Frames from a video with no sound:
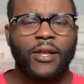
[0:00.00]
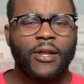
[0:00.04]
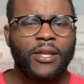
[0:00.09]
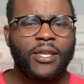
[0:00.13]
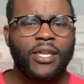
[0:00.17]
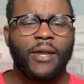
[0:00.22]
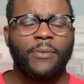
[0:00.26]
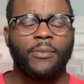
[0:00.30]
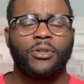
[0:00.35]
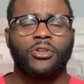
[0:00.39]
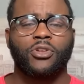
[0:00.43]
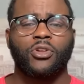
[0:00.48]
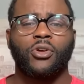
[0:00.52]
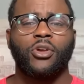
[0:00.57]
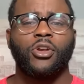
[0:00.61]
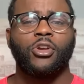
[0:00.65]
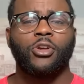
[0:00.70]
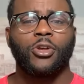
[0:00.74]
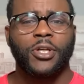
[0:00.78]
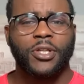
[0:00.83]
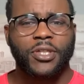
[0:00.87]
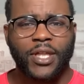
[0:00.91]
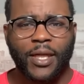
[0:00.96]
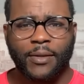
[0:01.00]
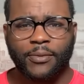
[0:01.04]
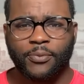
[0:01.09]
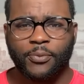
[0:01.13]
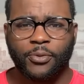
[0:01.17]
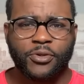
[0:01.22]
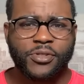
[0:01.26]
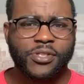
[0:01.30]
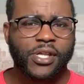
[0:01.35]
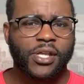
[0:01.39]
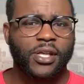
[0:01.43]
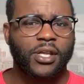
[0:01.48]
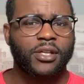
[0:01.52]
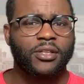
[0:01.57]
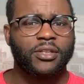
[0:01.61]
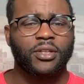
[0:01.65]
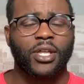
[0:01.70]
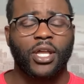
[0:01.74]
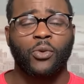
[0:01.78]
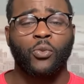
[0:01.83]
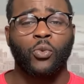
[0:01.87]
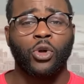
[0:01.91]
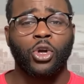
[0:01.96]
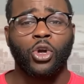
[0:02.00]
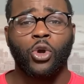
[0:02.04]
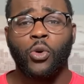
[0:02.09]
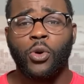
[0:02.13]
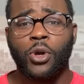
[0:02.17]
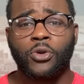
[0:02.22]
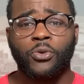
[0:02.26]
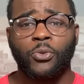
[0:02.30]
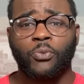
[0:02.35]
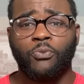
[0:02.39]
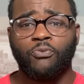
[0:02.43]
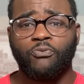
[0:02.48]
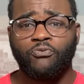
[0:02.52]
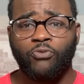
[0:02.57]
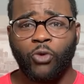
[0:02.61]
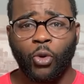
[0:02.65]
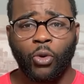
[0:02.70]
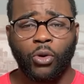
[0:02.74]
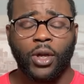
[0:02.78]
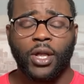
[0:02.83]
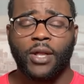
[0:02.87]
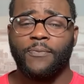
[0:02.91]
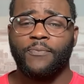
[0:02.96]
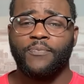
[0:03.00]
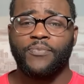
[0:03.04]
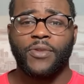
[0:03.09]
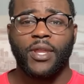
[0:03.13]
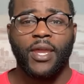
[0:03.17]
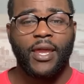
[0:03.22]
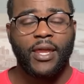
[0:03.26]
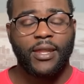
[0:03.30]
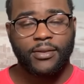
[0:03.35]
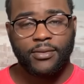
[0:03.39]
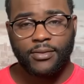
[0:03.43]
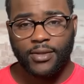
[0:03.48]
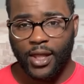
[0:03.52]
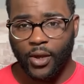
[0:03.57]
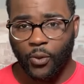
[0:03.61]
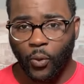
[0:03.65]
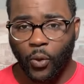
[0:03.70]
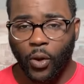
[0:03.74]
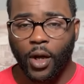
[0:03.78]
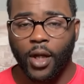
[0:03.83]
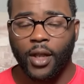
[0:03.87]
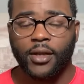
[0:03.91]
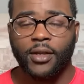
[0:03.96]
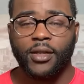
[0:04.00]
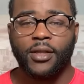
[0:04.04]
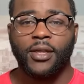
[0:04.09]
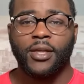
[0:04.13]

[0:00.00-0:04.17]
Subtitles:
Yep, let's go get Kristaps Porzingis. Like, we're going for it. And they won.